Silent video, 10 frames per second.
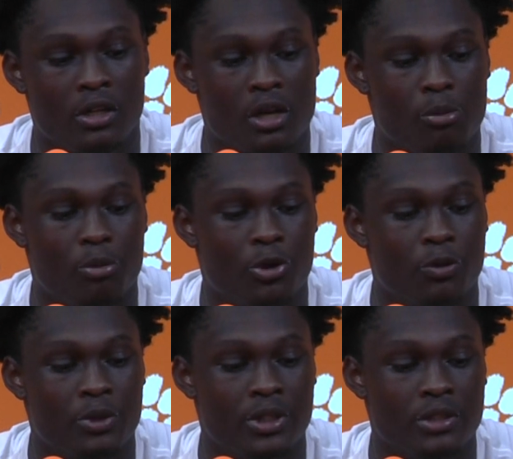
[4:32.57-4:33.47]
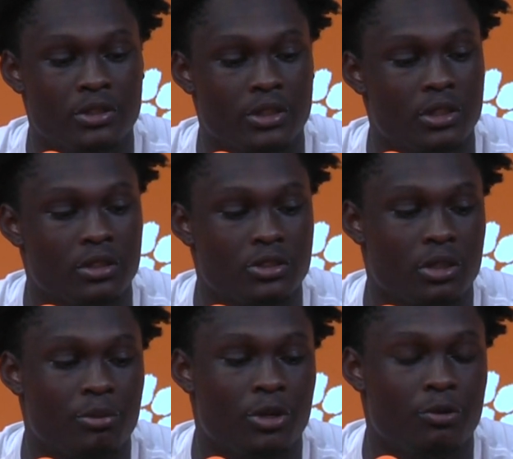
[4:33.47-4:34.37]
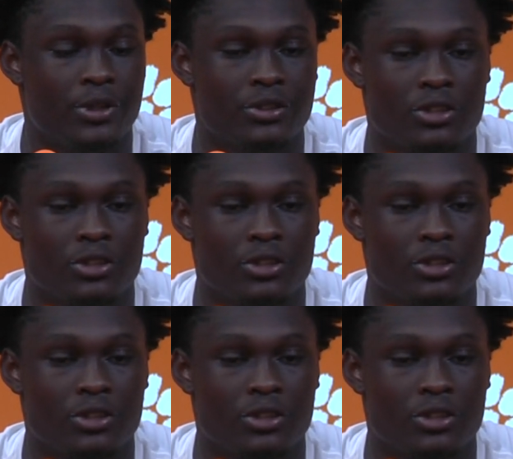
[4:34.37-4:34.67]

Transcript: bowl wins and a Sun Belt win.